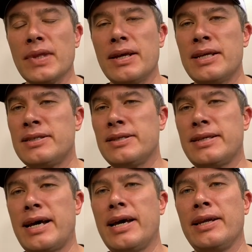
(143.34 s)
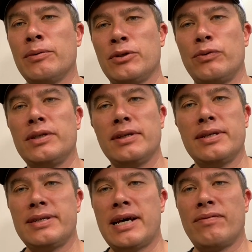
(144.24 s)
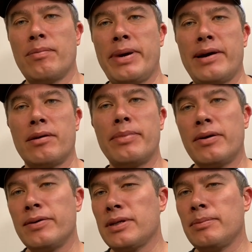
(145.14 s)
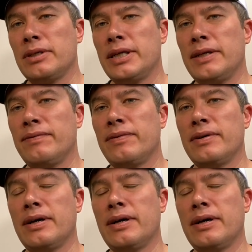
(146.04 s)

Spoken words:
It was originally designed for powder burners, I believe.